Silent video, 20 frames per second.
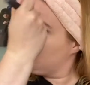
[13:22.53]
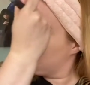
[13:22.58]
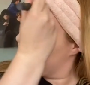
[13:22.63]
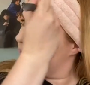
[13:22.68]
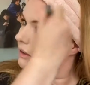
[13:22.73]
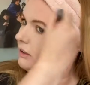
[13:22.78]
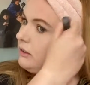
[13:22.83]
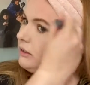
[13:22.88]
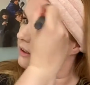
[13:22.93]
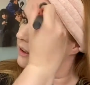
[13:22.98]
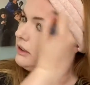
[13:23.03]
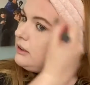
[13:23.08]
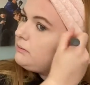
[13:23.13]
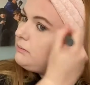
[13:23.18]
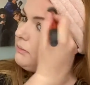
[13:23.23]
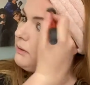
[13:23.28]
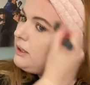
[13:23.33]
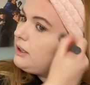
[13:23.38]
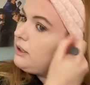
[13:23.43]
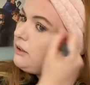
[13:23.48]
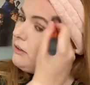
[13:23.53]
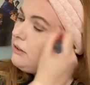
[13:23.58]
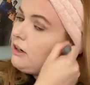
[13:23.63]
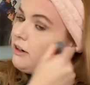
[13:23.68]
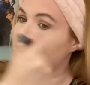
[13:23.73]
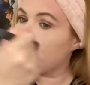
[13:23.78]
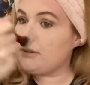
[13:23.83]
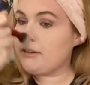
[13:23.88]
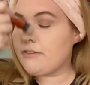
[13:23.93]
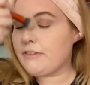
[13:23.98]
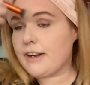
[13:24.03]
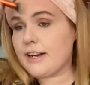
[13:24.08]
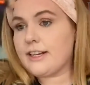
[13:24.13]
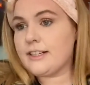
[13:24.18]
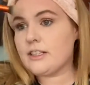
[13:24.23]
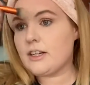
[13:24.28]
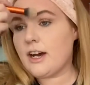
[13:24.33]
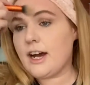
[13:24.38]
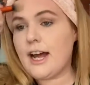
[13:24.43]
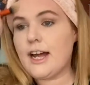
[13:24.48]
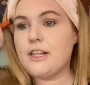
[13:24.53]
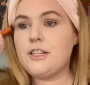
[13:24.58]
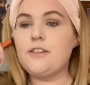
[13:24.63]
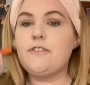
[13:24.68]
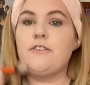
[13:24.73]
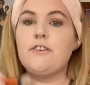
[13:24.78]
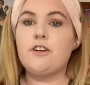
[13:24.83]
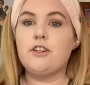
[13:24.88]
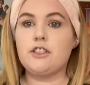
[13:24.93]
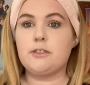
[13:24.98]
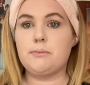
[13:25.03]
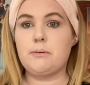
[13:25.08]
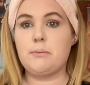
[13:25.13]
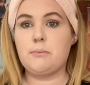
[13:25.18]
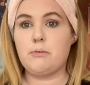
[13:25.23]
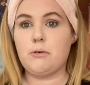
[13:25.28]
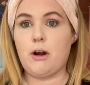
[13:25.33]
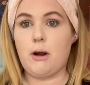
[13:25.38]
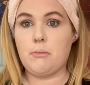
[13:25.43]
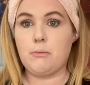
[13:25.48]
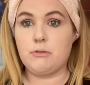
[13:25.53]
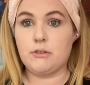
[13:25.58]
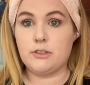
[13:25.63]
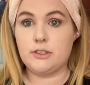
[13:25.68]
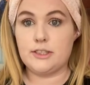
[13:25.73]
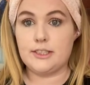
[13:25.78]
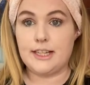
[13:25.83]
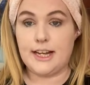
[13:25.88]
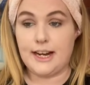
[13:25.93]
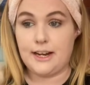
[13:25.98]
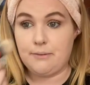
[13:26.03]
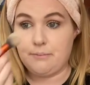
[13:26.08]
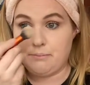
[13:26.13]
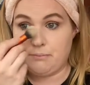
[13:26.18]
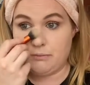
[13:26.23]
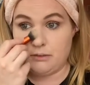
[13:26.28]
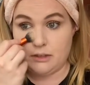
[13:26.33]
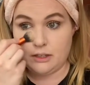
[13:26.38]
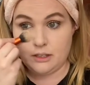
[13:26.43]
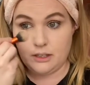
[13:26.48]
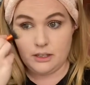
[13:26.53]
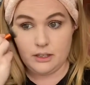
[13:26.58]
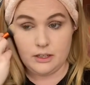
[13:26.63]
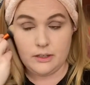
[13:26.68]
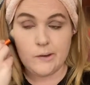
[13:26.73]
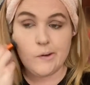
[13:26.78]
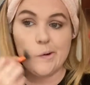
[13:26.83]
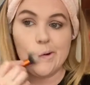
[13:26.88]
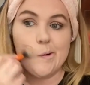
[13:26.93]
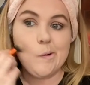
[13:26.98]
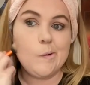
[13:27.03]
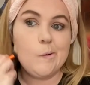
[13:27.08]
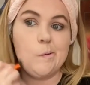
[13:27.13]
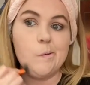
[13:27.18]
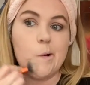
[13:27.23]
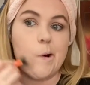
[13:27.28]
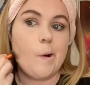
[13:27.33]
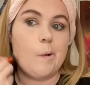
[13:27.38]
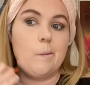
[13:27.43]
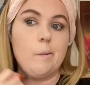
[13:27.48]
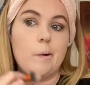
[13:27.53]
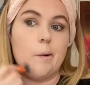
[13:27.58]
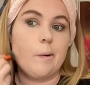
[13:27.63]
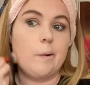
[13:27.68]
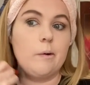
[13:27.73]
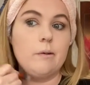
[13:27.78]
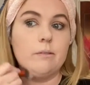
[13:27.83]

I'll just put it all over my face. I actually forgot to put primer on today. I will.